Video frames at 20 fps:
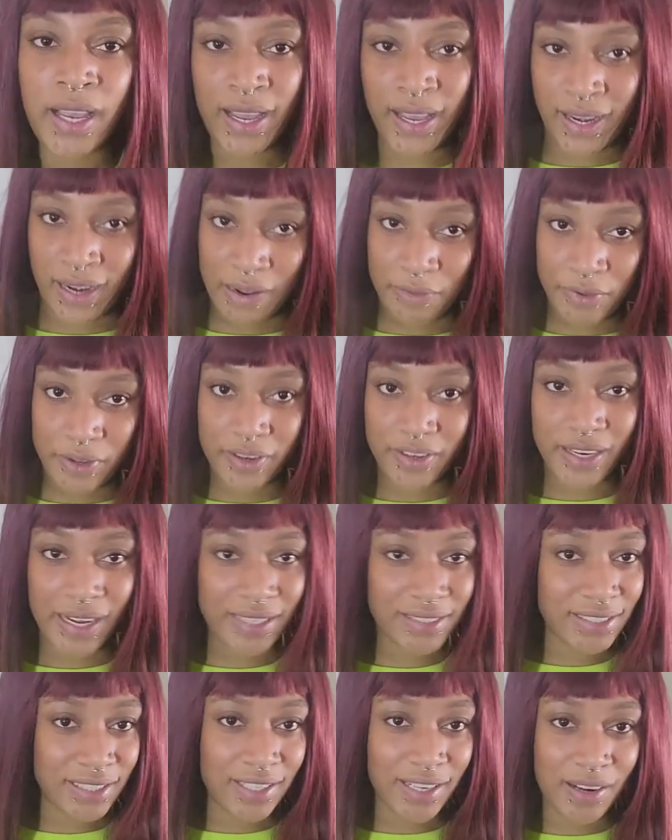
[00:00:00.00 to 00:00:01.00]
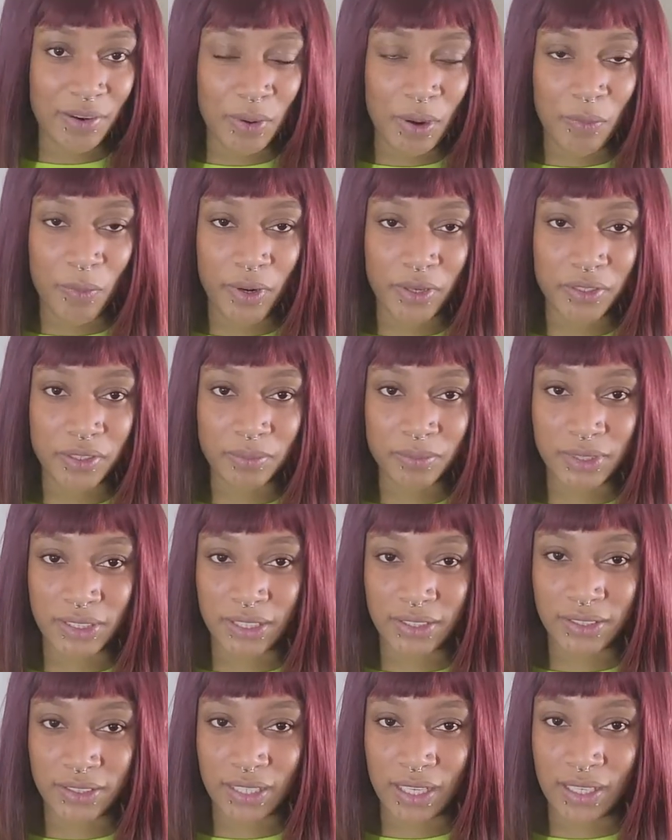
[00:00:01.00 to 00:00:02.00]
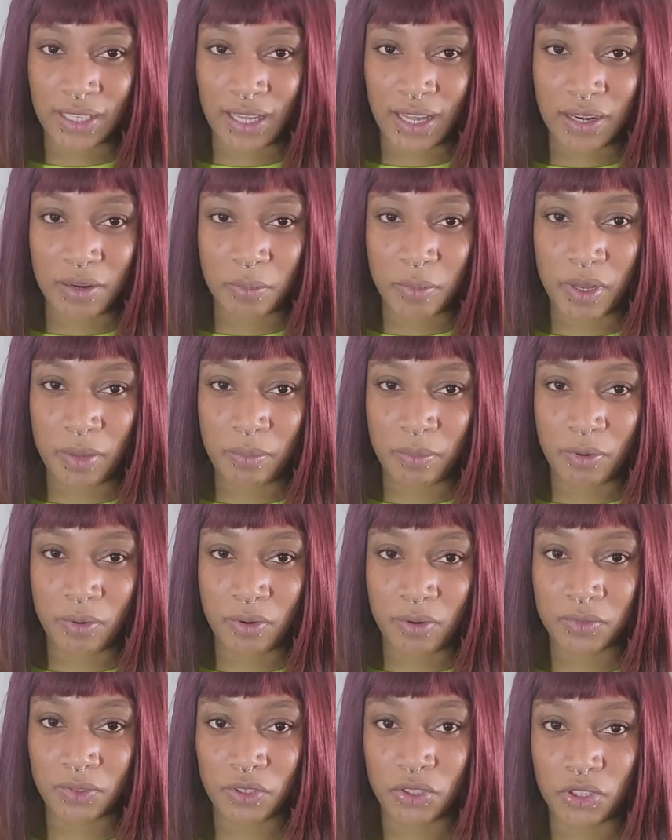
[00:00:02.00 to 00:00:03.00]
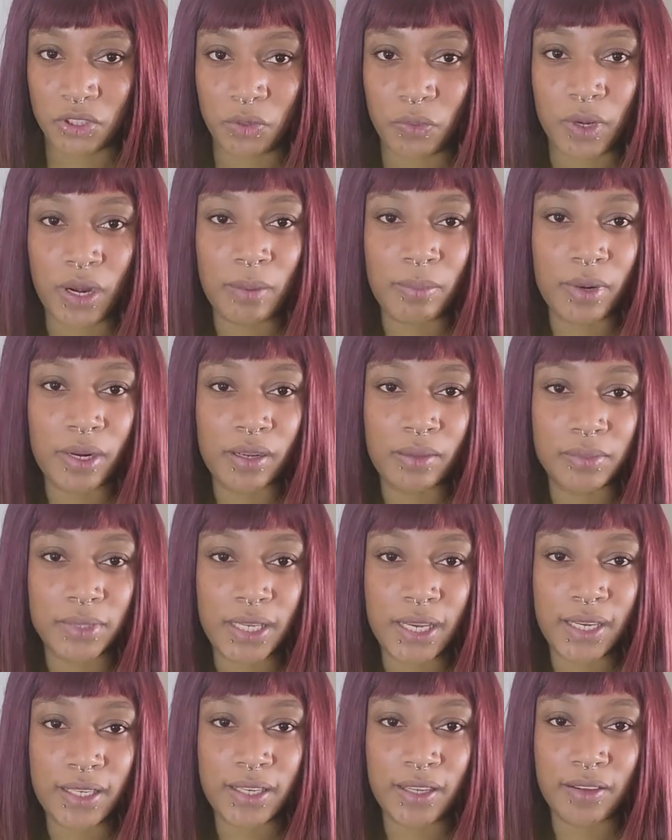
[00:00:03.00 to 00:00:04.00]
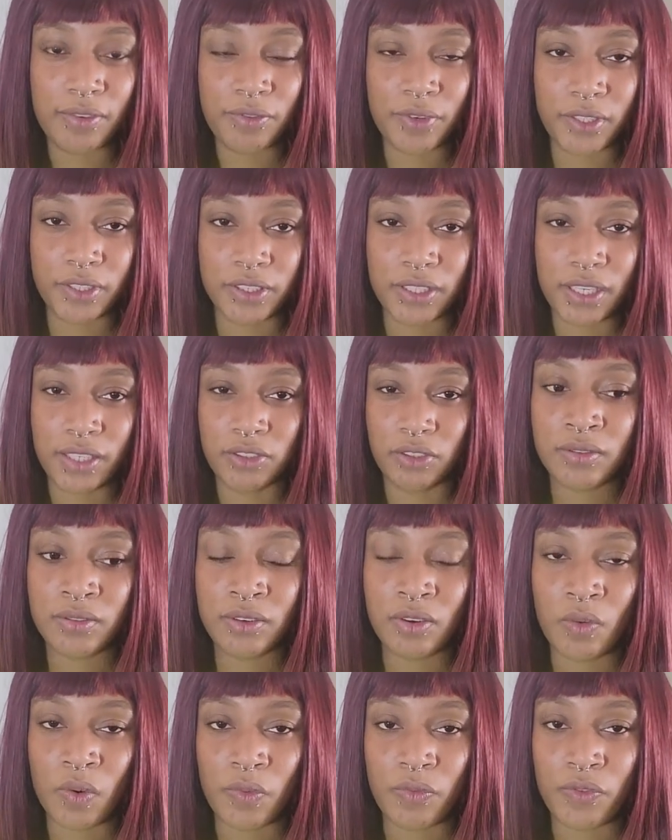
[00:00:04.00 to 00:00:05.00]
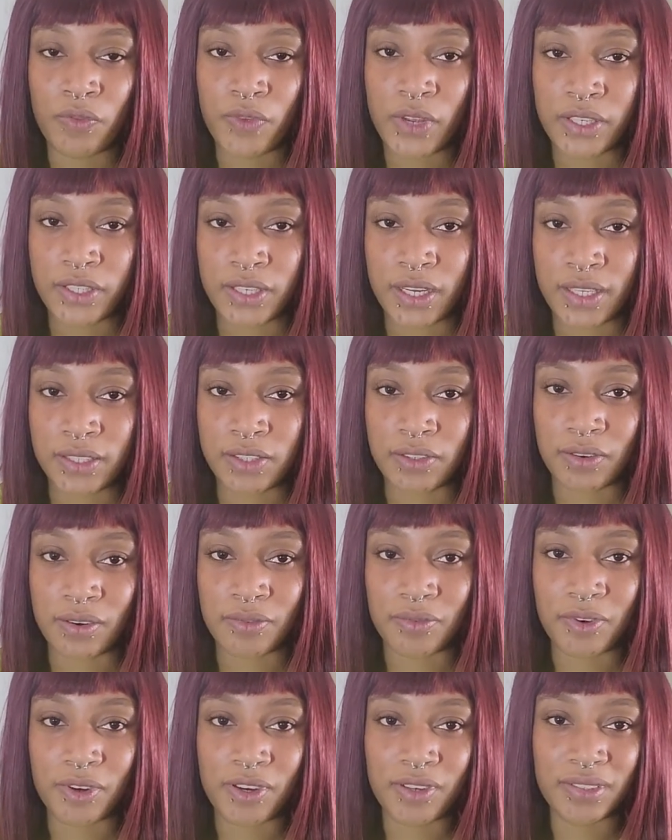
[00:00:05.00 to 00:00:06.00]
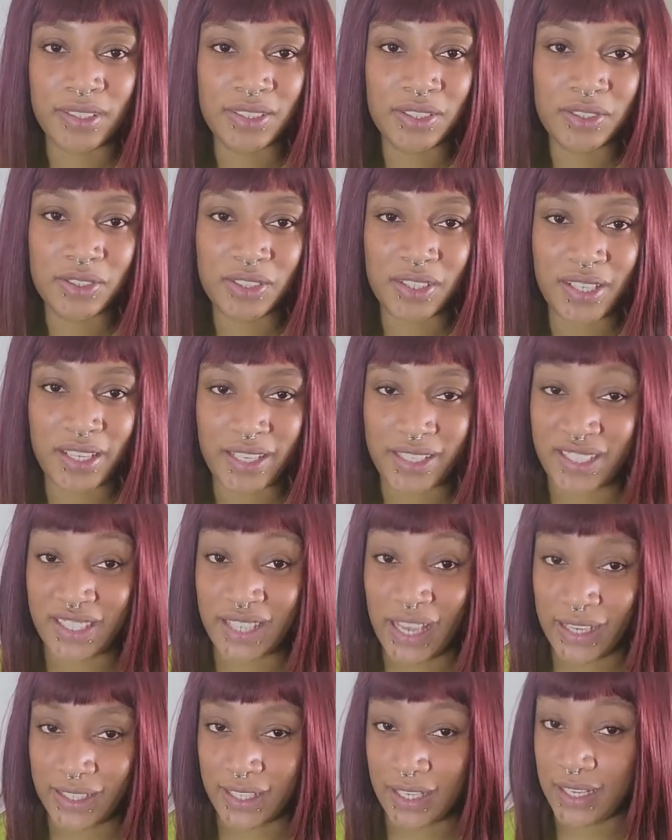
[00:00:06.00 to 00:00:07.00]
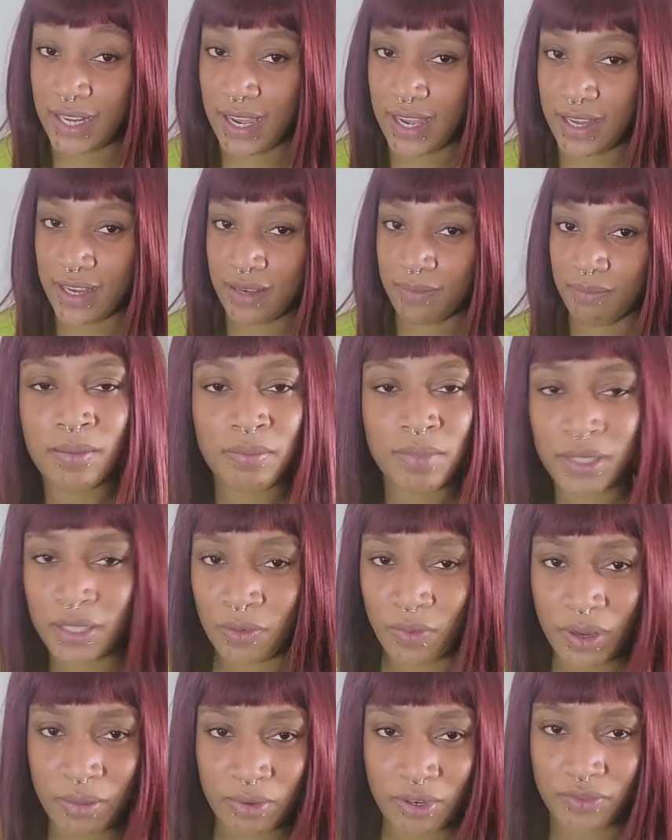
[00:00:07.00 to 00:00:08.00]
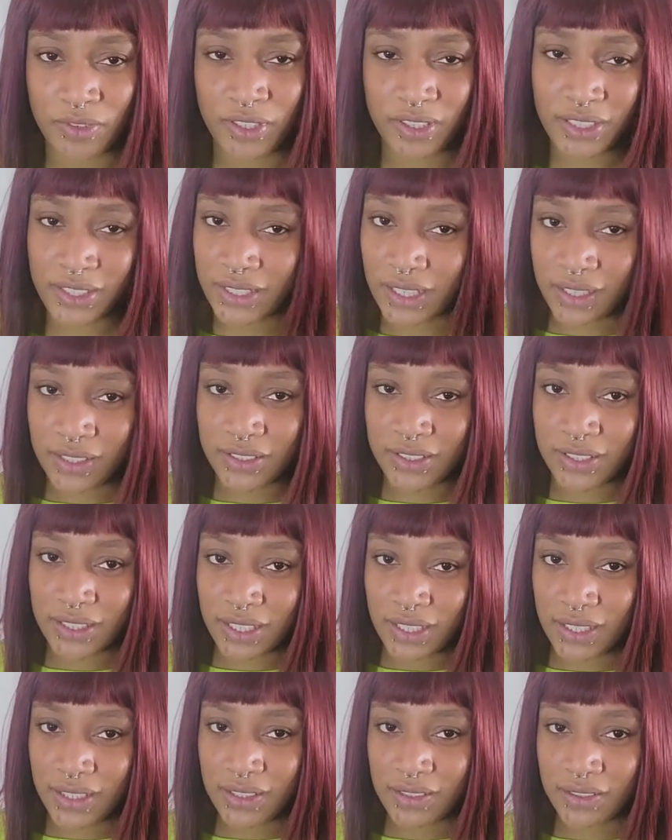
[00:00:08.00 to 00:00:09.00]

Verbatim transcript: And I figured I'd share how I wear them since a lot of people, usually when I bring up the idea of fishnets or when fishnets are involved, it's usually sexy time but they're way more versatile than that.